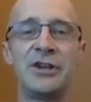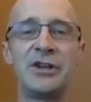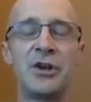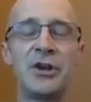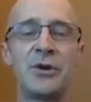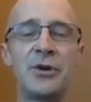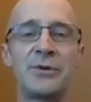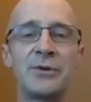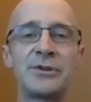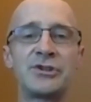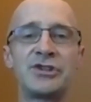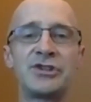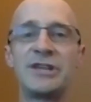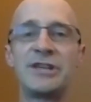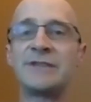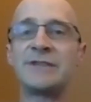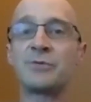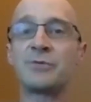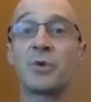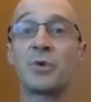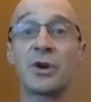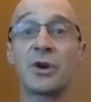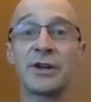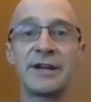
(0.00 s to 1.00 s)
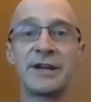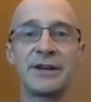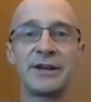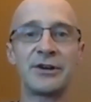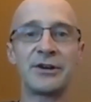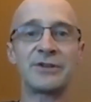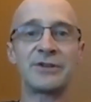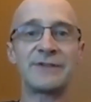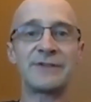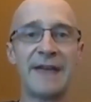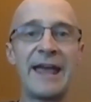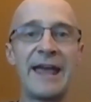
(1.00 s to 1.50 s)
she's working
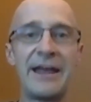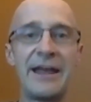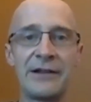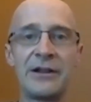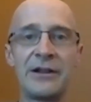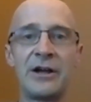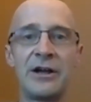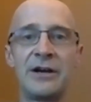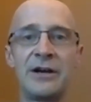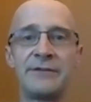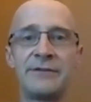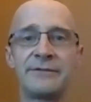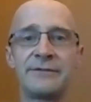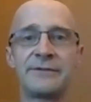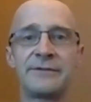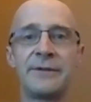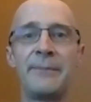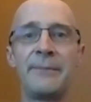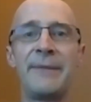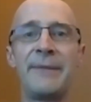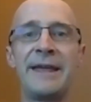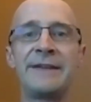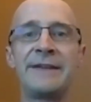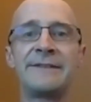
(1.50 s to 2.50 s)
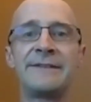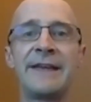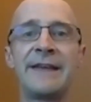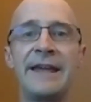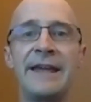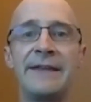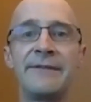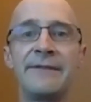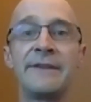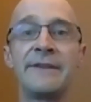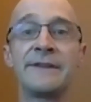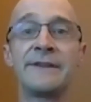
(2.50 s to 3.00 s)
her tail off to
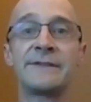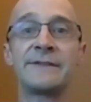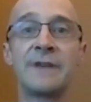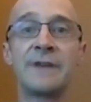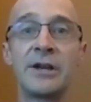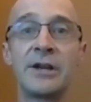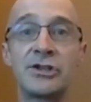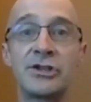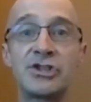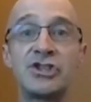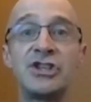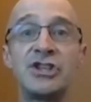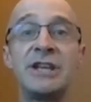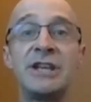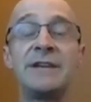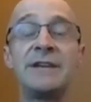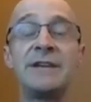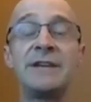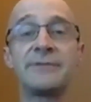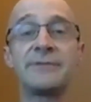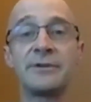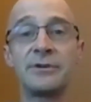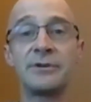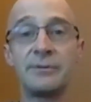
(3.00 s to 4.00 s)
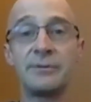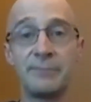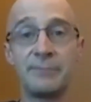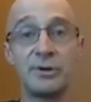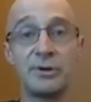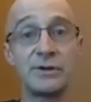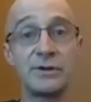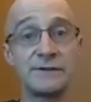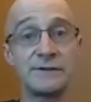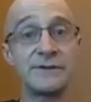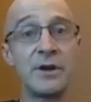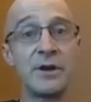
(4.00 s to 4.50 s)
maintain this achiever
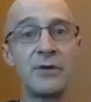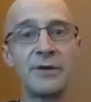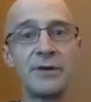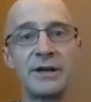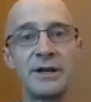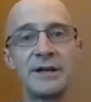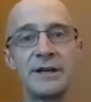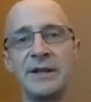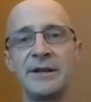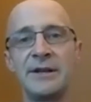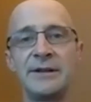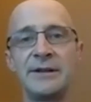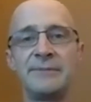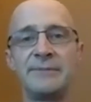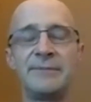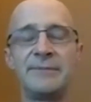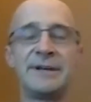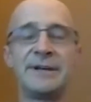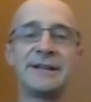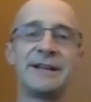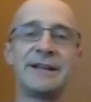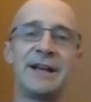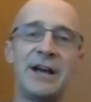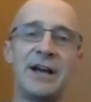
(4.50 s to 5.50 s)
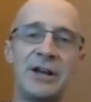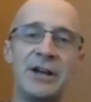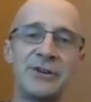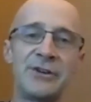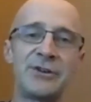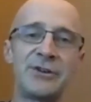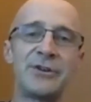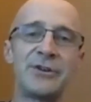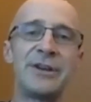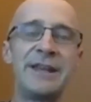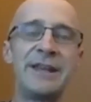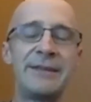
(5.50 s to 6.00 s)
persona, but
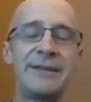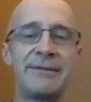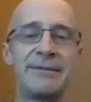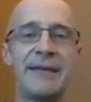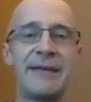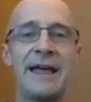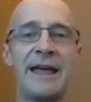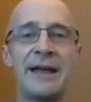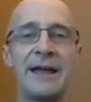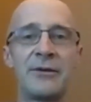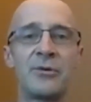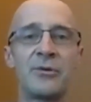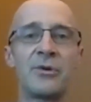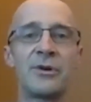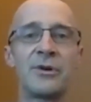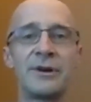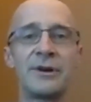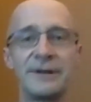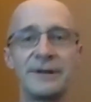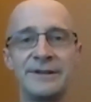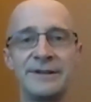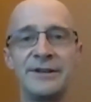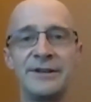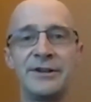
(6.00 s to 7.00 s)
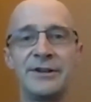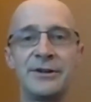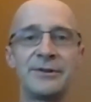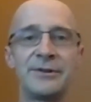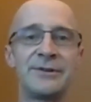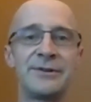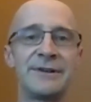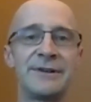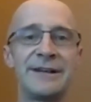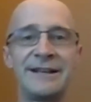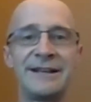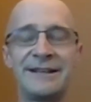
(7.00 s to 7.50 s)
underneath that or,
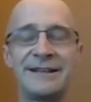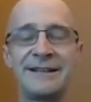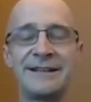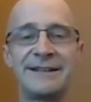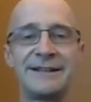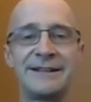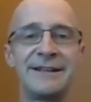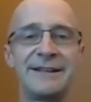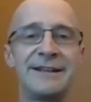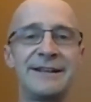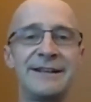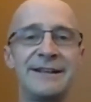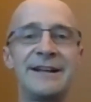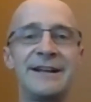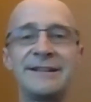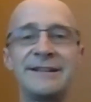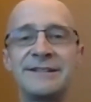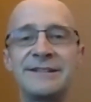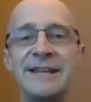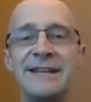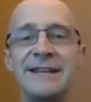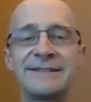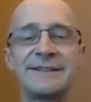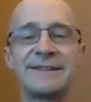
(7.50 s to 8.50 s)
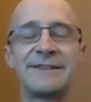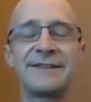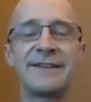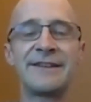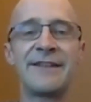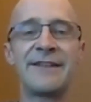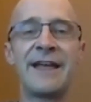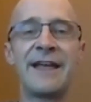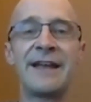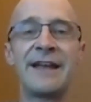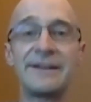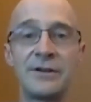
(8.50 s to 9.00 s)
adjacent to
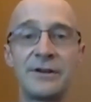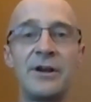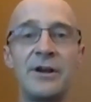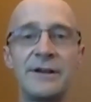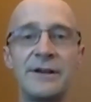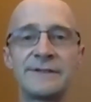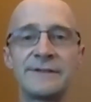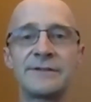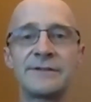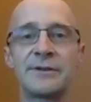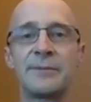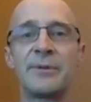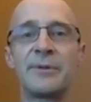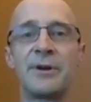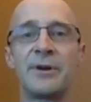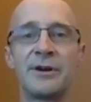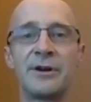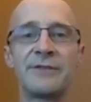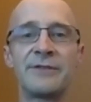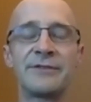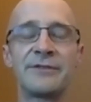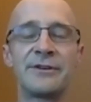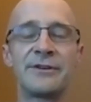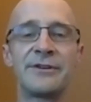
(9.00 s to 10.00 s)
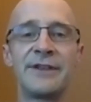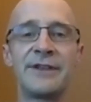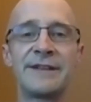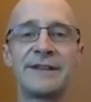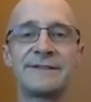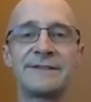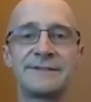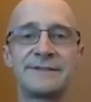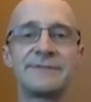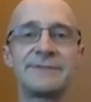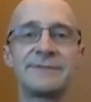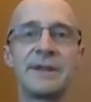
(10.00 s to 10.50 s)
that is also a part of her
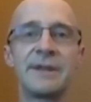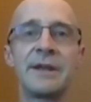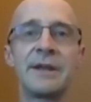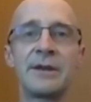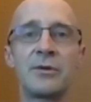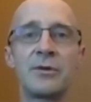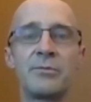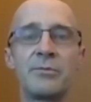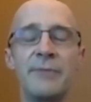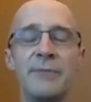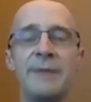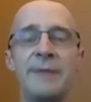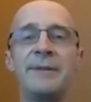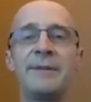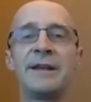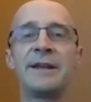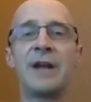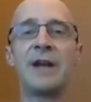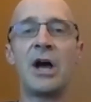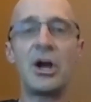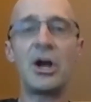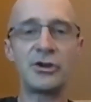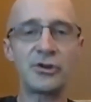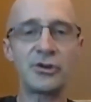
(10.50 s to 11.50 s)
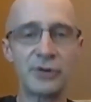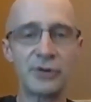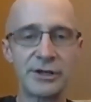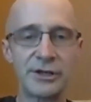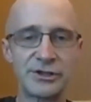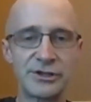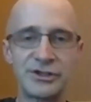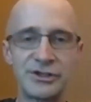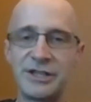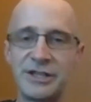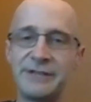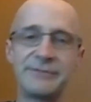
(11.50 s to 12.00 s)
that's maybe an
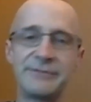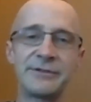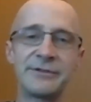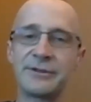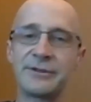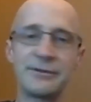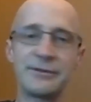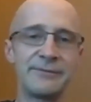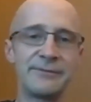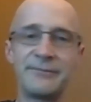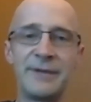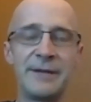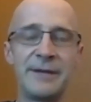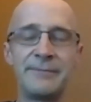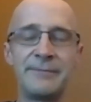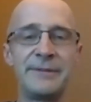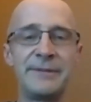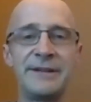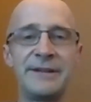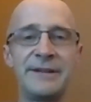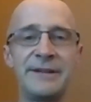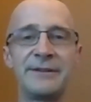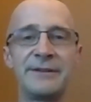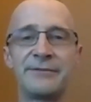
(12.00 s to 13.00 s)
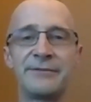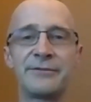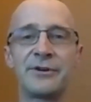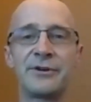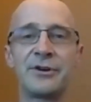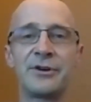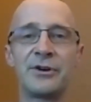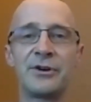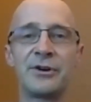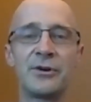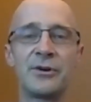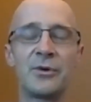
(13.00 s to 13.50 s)
underachiever might be for
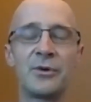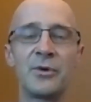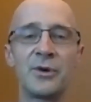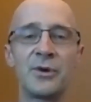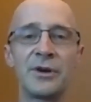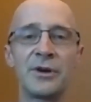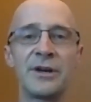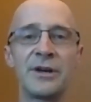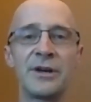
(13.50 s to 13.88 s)
her, or